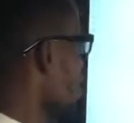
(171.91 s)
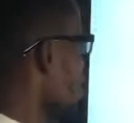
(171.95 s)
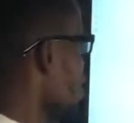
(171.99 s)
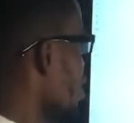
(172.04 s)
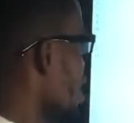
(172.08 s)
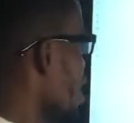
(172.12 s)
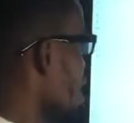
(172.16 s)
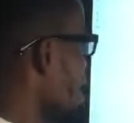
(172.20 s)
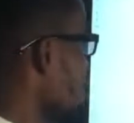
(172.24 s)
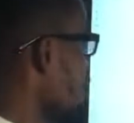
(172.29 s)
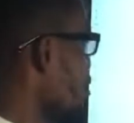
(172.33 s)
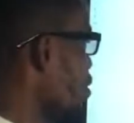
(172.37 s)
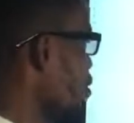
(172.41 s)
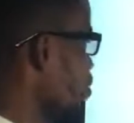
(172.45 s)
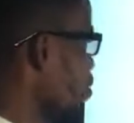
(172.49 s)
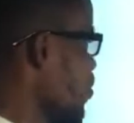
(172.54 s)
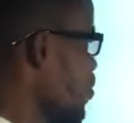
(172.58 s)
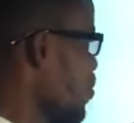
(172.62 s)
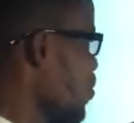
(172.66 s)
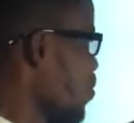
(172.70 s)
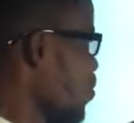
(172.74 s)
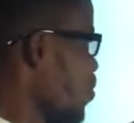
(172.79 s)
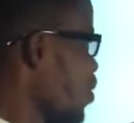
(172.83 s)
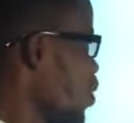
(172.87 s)
Then
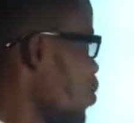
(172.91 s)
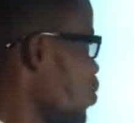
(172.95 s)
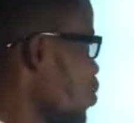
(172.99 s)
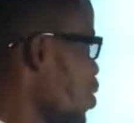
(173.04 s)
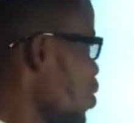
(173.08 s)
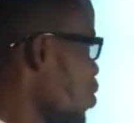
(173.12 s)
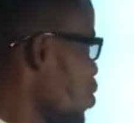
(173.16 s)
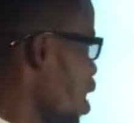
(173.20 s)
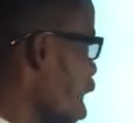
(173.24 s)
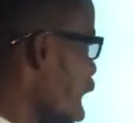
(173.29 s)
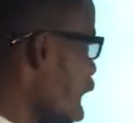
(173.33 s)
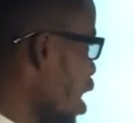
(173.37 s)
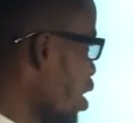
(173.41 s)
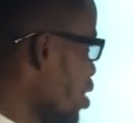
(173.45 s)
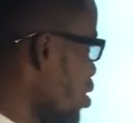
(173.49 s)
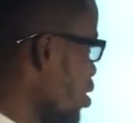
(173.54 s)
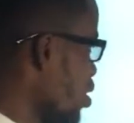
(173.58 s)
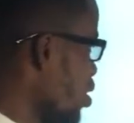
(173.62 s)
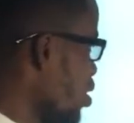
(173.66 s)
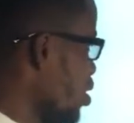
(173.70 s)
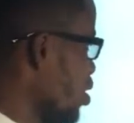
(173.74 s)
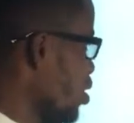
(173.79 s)
we look at